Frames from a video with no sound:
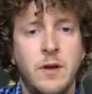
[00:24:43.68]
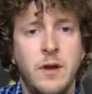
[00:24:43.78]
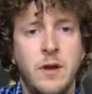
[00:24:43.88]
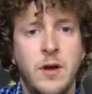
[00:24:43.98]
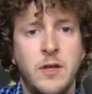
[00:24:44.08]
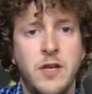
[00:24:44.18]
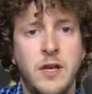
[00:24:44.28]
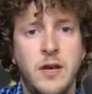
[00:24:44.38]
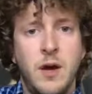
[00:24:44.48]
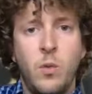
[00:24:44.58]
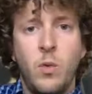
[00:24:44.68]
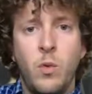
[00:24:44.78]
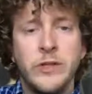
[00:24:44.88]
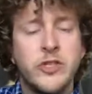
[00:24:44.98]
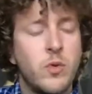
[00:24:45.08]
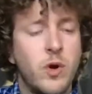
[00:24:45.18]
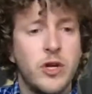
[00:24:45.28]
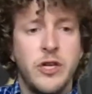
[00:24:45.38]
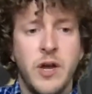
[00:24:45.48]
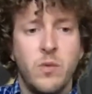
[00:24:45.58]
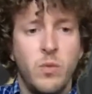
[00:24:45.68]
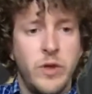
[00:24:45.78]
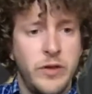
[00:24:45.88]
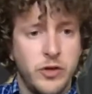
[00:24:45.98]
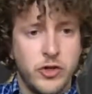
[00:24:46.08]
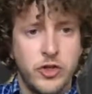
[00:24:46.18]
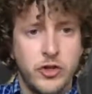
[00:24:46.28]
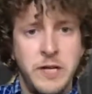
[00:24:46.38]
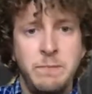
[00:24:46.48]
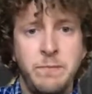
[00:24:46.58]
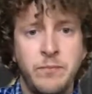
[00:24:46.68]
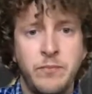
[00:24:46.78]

All right. And now once you are done with your stream,